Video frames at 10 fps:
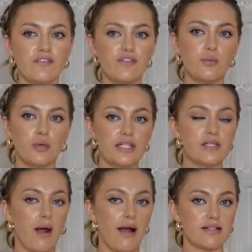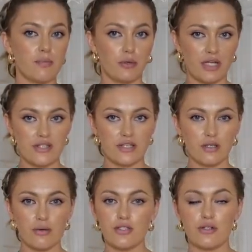if you wanted to wear it as a
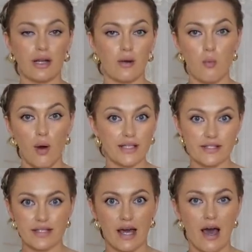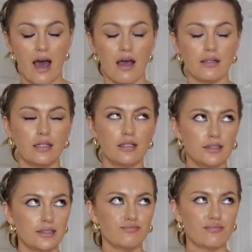bodysuit and do like a white skirt.
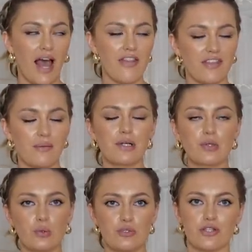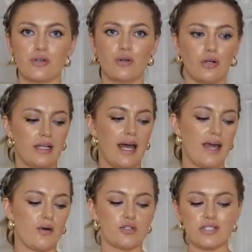I think that would look gorgeous on
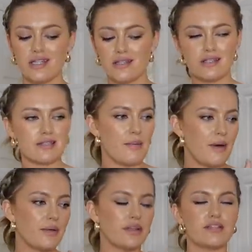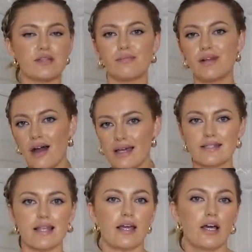holiday or just in the summer with some
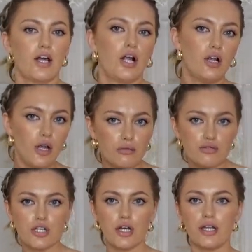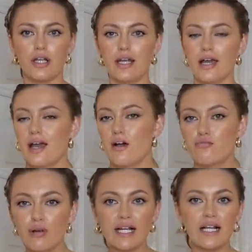nice like lotion. And
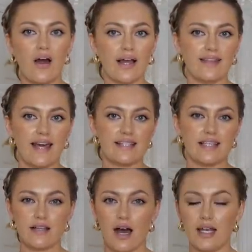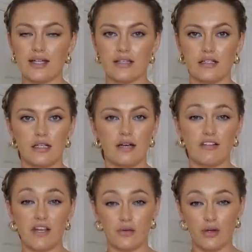really like this. This colour is going to look
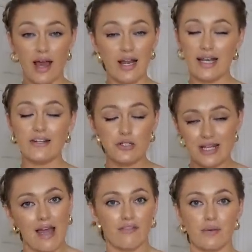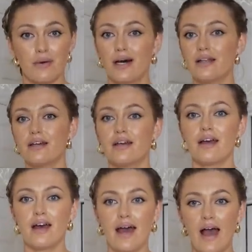lovely on literally everyone.
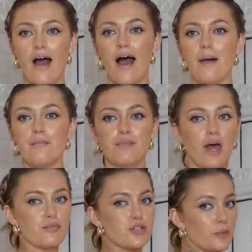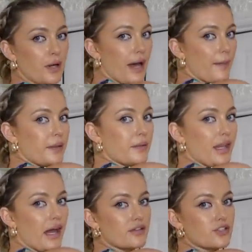I'm super happy with
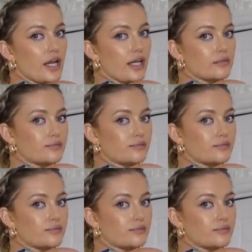it actually.